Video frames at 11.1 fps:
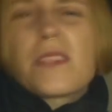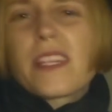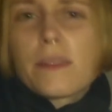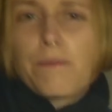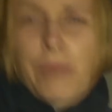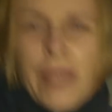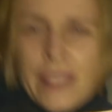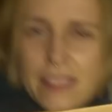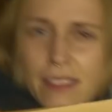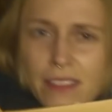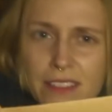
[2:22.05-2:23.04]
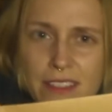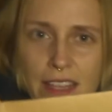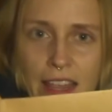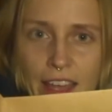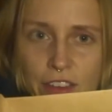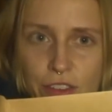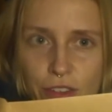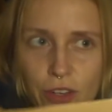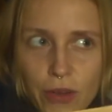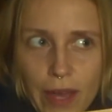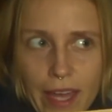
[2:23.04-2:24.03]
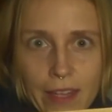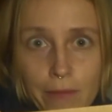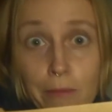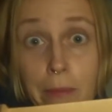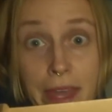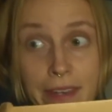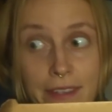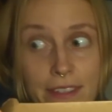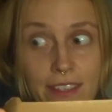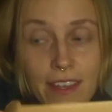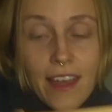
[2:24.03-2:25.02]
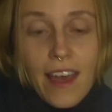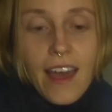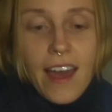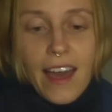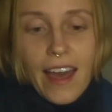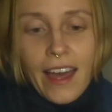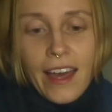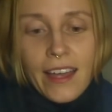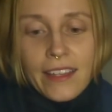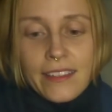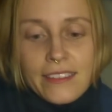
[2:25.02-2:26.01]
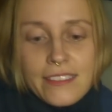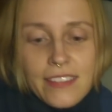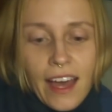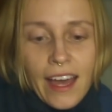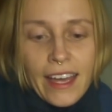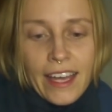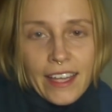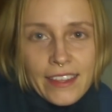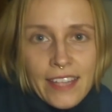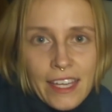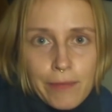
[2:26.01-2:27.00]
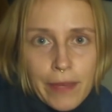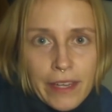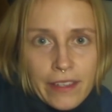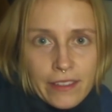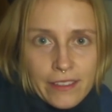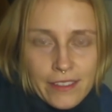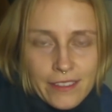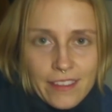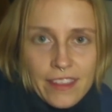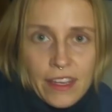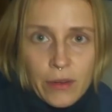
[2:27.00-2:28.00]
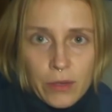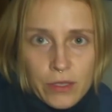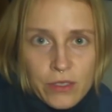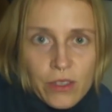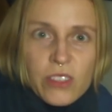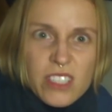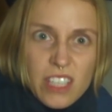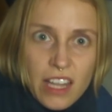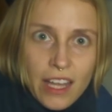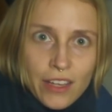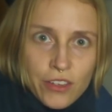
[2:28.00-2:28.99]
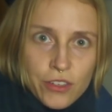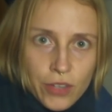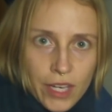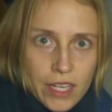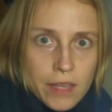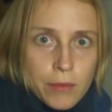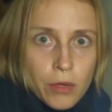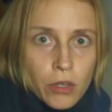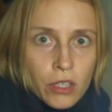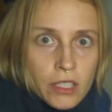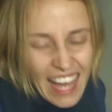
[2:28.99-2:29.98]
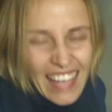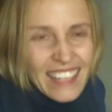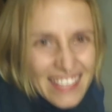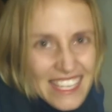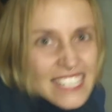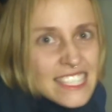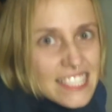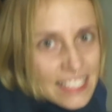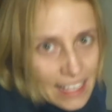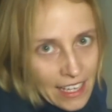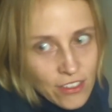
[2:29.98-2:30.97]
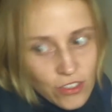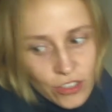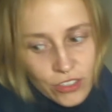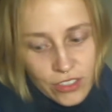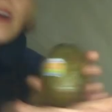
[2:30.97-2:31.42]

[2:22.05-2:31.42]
That's basil, cilantro and mint. And I got that because there was no cilantro anymore. I need cilantro.